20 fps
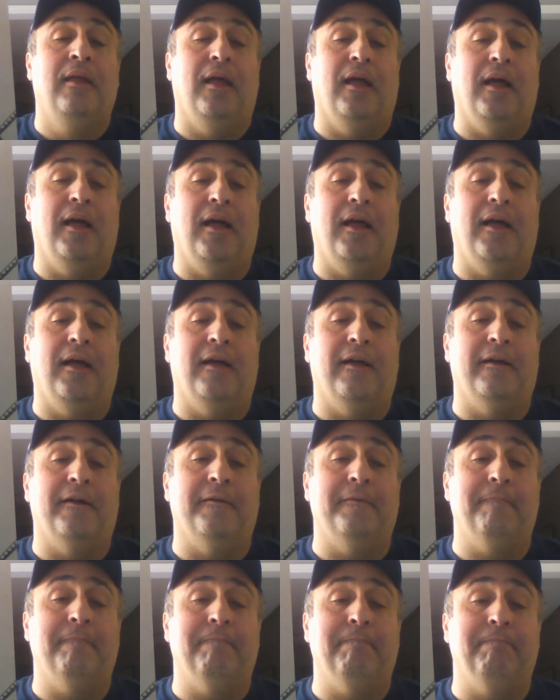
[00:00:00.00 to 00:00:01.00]

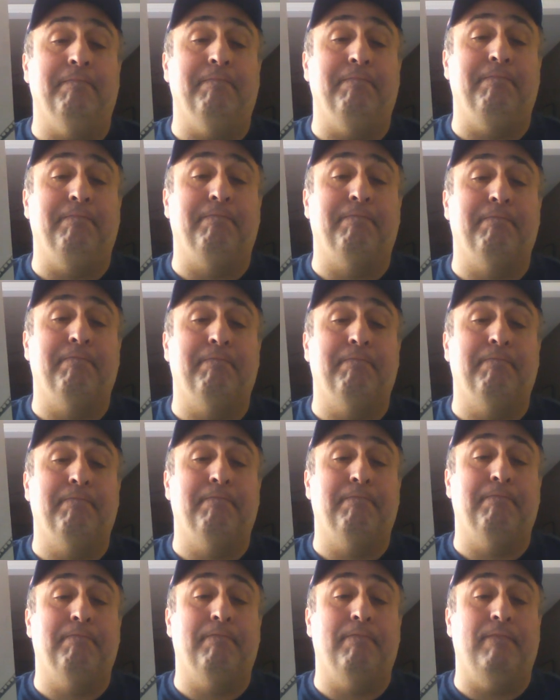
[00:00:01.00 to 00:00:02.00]
Um,
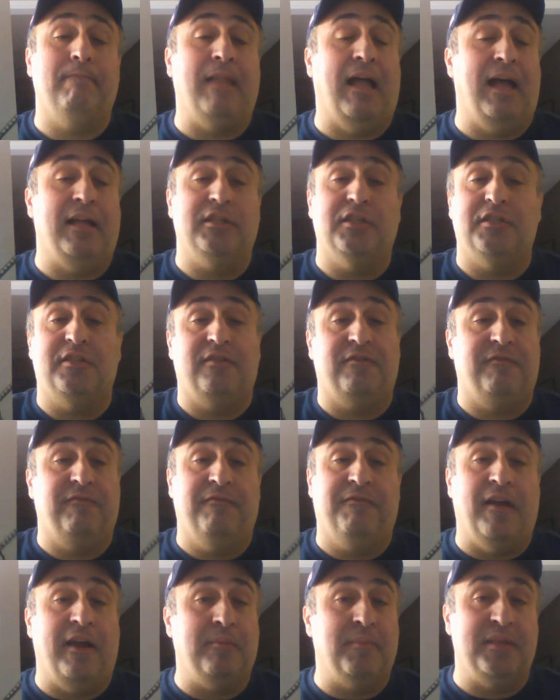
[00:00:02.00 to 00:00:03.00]
I
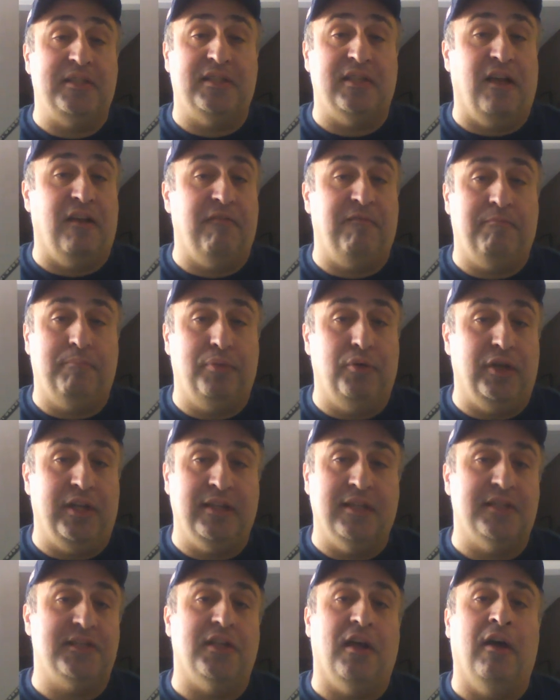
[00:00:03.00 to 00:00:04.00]
just find myself
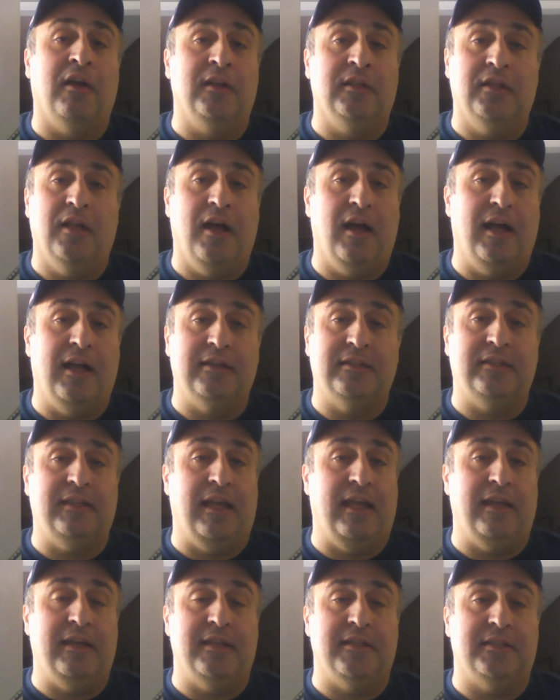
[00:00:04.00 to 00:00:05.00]
putting this on a lot,
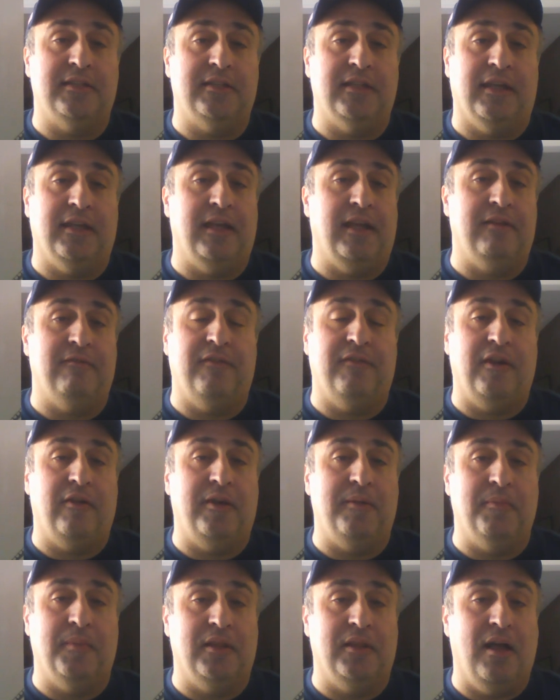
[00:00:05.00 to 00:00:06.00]
and it's again
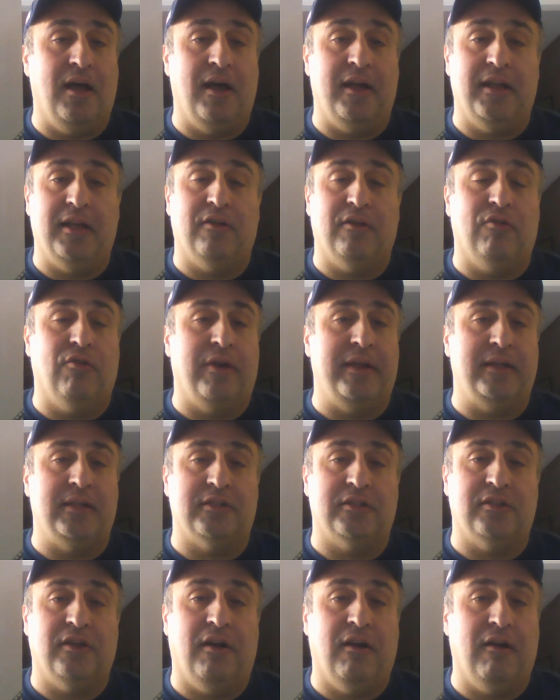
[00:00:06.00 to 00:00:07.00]
very melodic, great
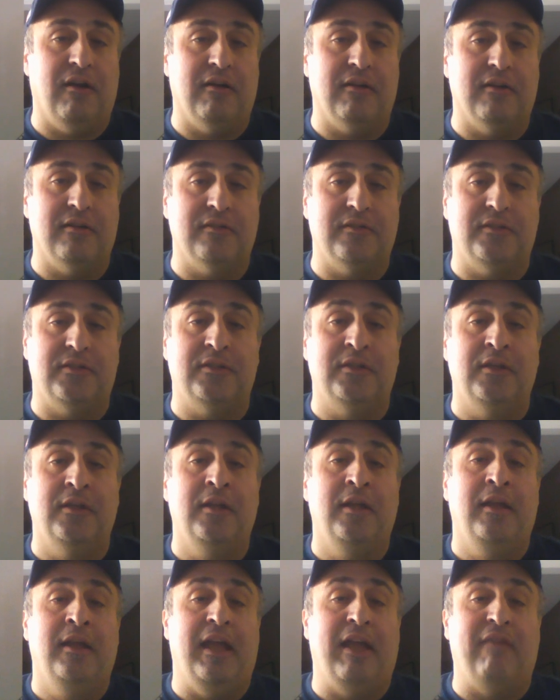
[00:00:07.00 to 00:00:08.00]
guitars,
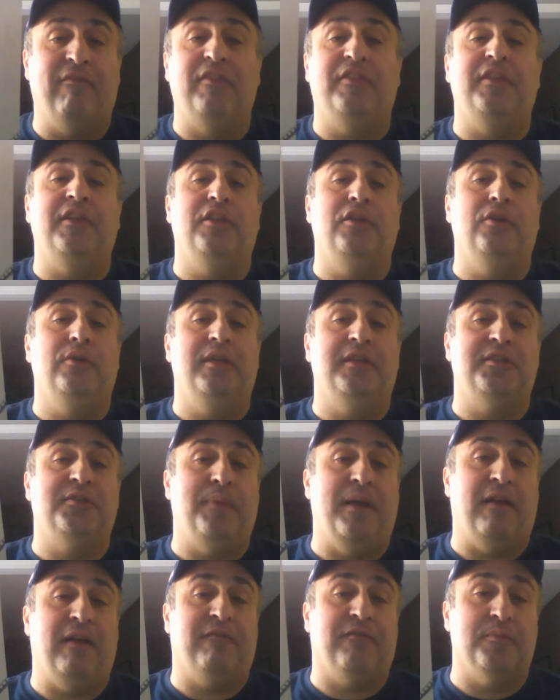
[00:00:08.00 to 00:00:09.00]
everything you'd
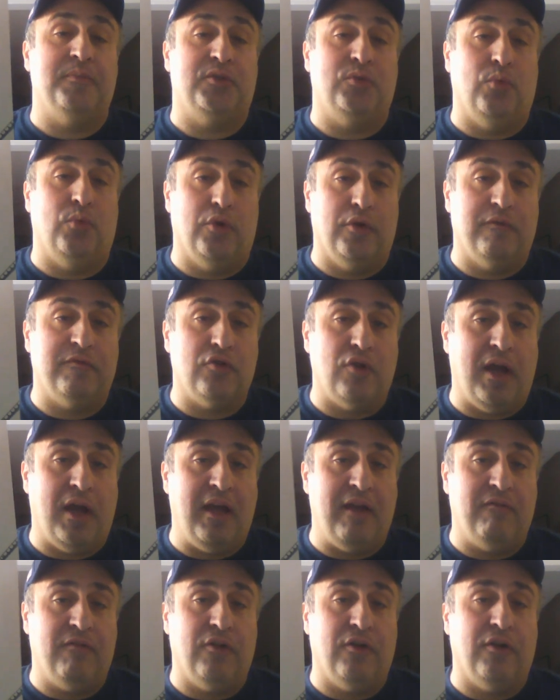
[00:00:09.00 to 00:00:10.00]
expect from
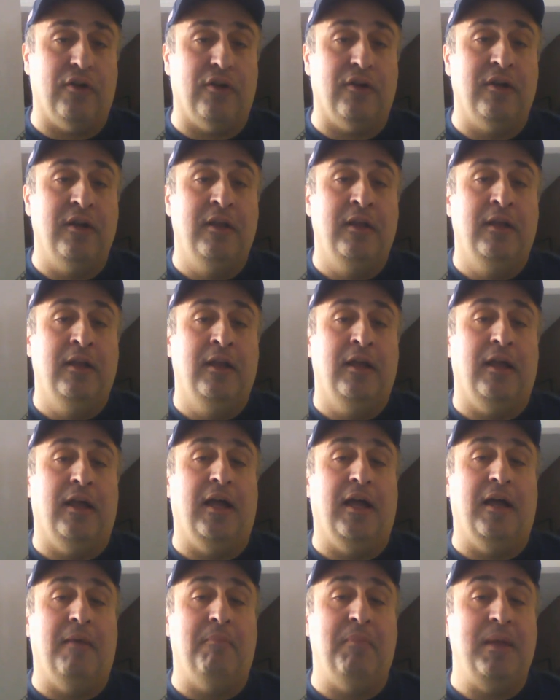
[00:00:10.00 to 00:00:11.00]
Swervedriver.
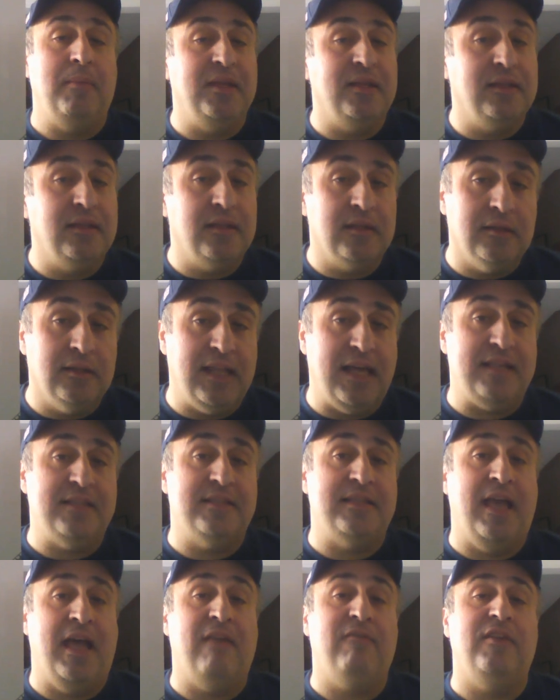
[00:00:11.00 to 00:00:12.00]
Uh, maybe a little
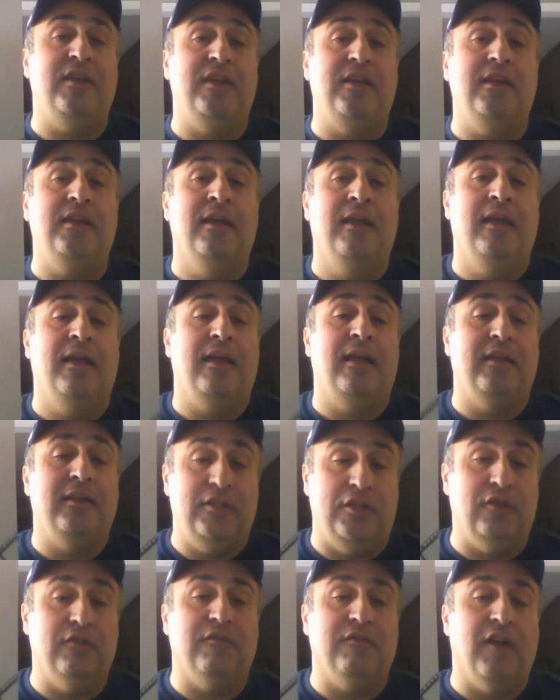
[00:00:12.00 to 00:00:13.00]
less heavy,
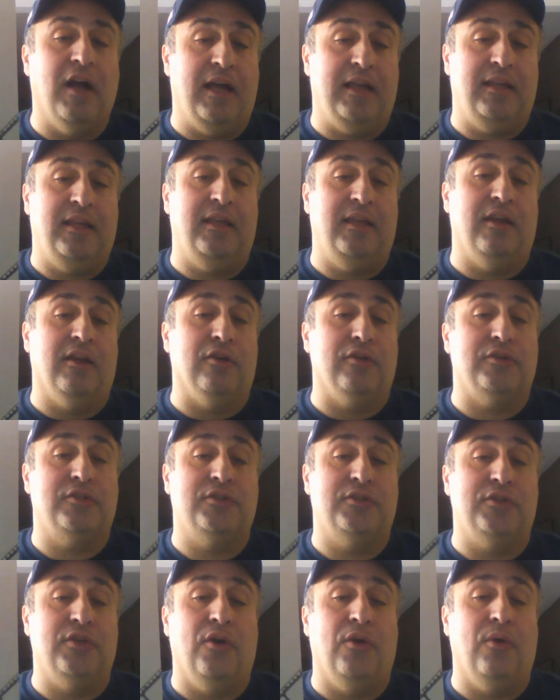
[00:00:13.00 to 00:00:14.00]
you've got here.
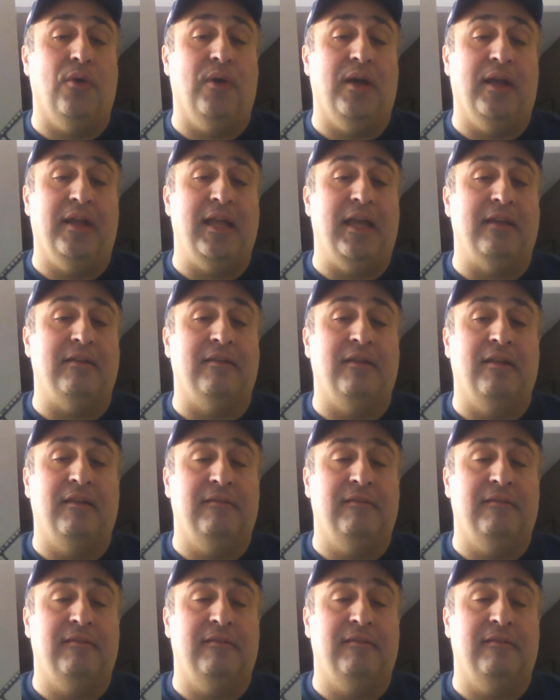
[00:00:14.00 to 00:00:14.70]
So again,